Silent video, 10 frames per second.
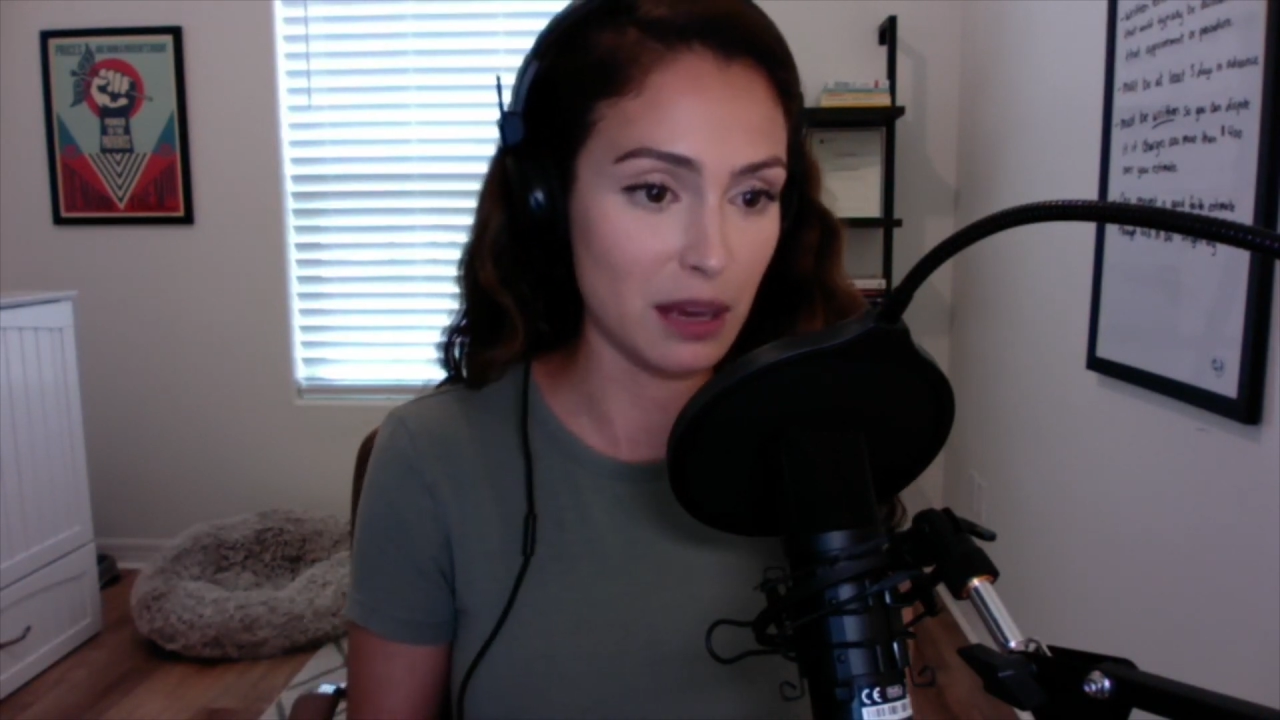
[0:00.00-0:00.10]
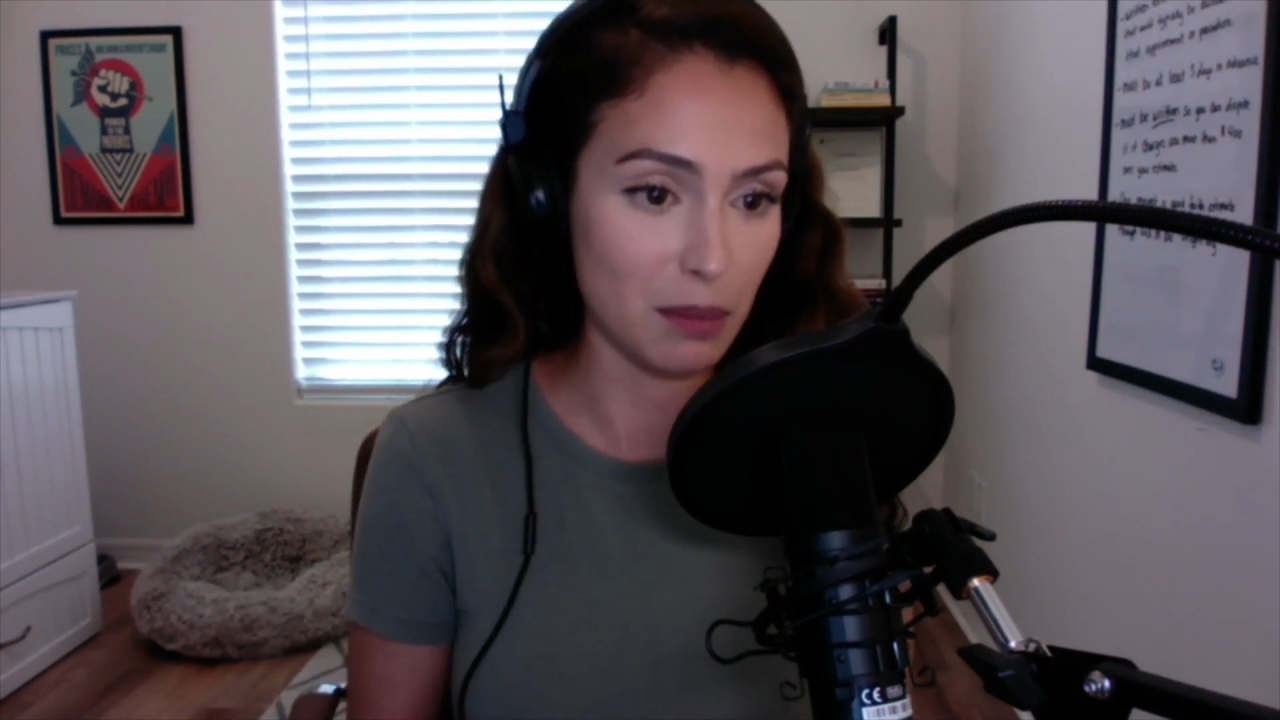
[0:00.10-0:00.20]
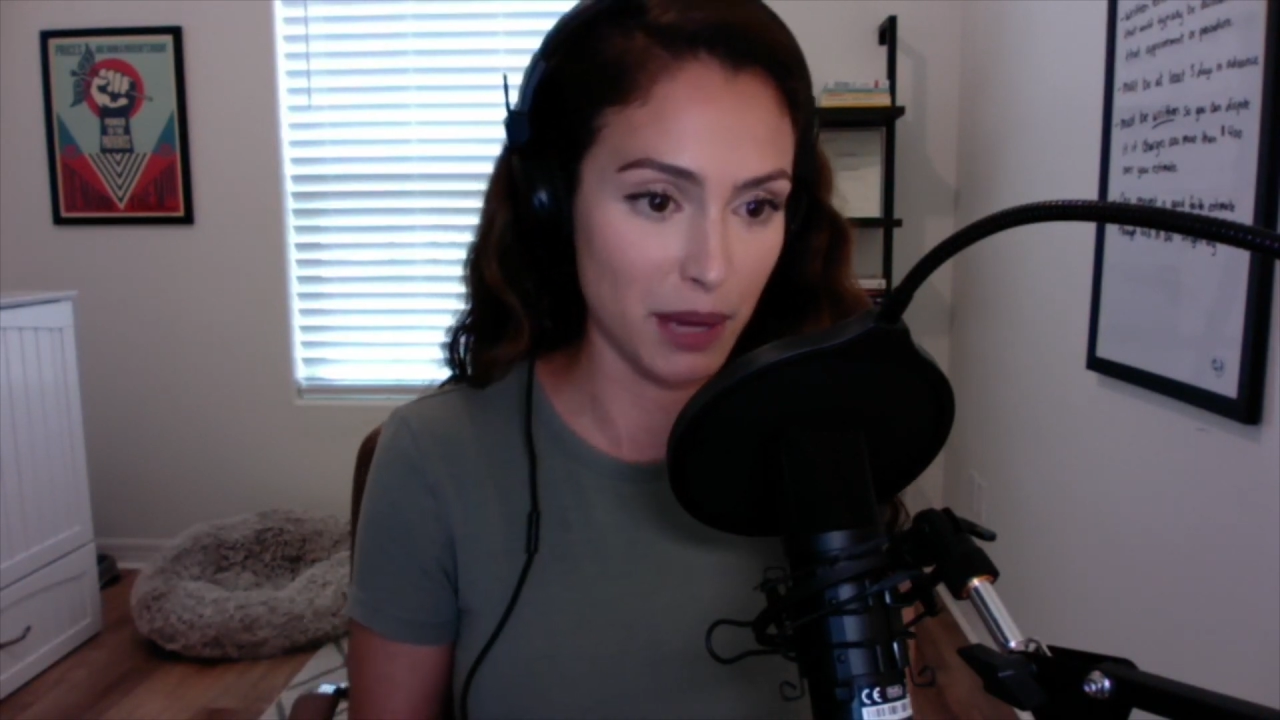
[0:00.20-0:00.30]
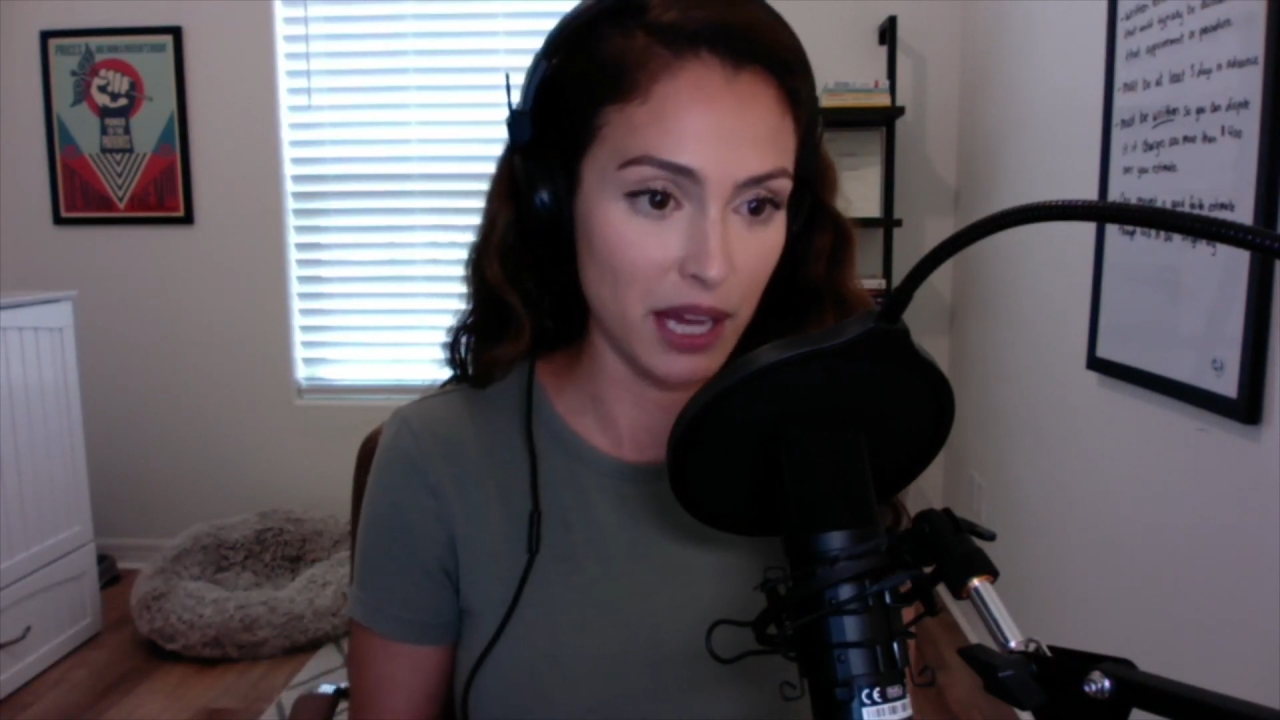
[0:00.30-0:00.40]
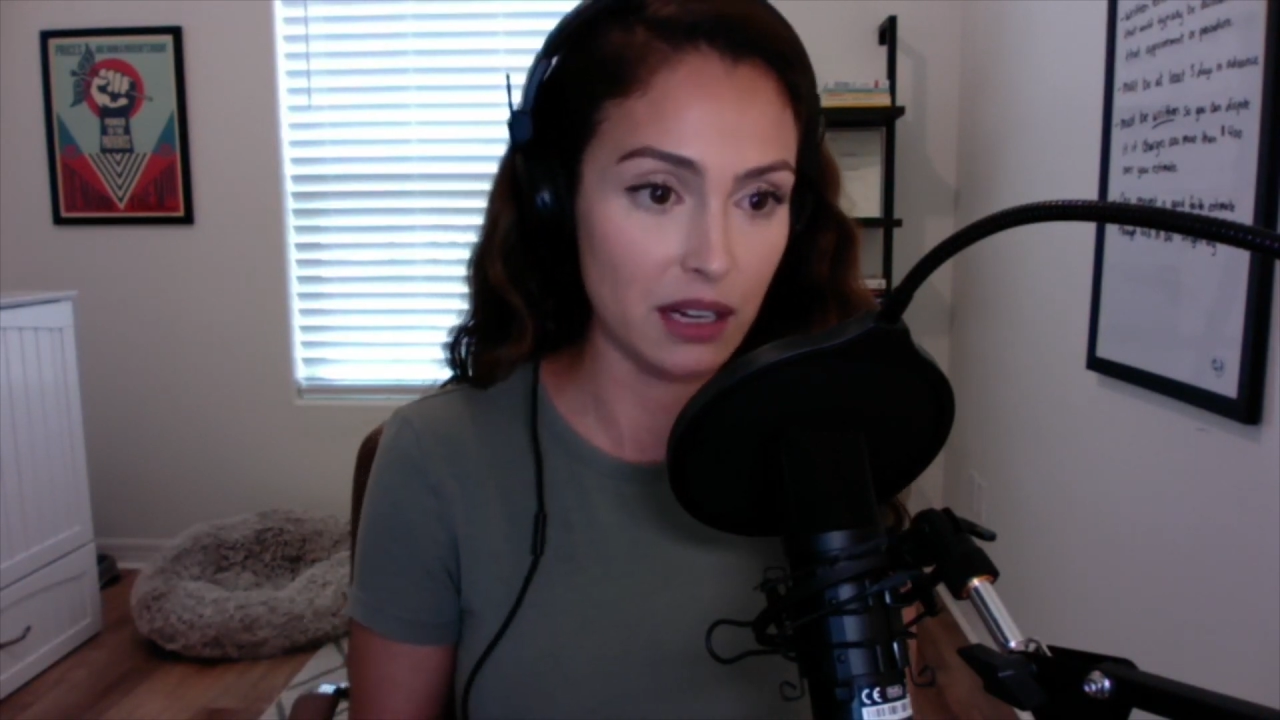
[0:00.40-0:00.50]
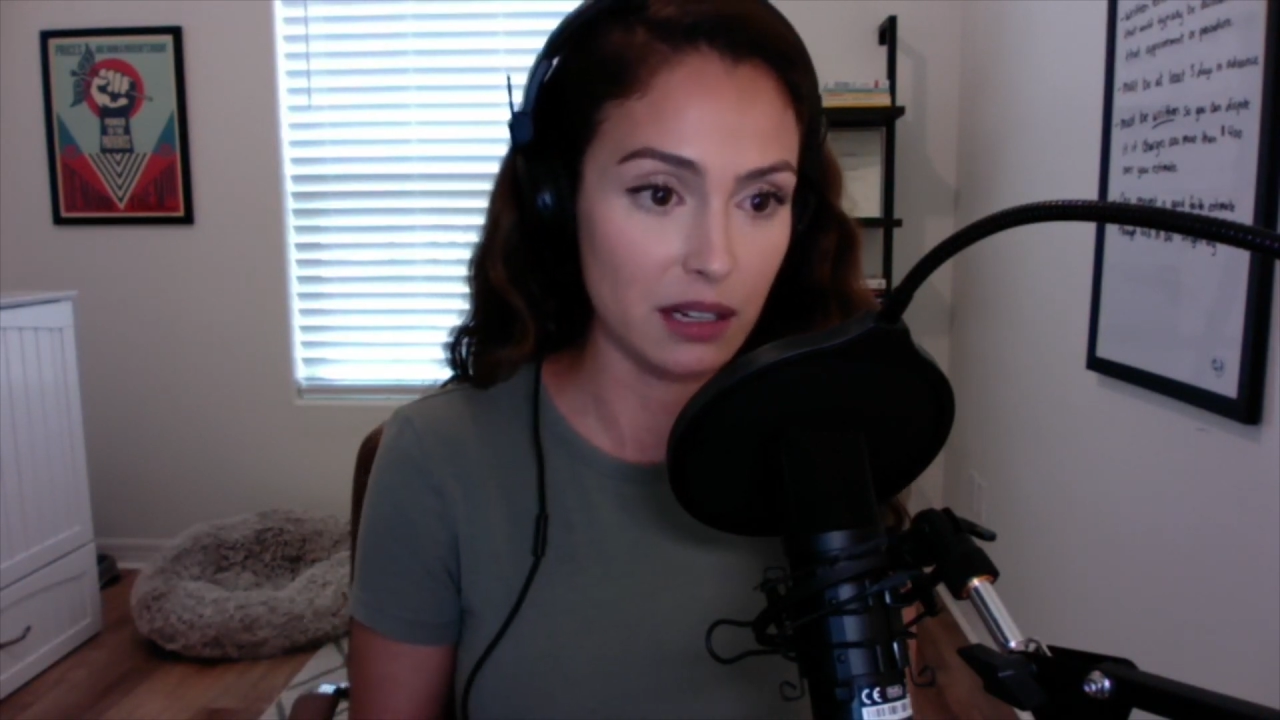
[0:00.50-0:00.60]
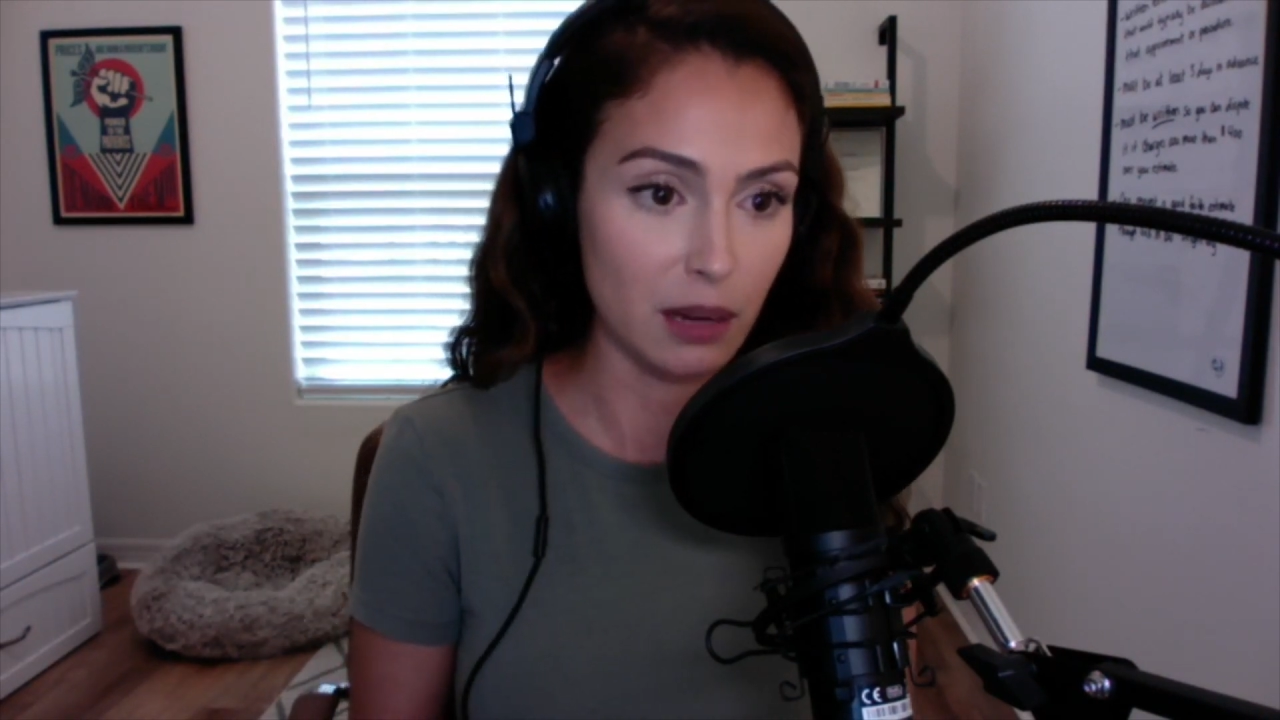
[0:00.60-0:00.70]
get paid,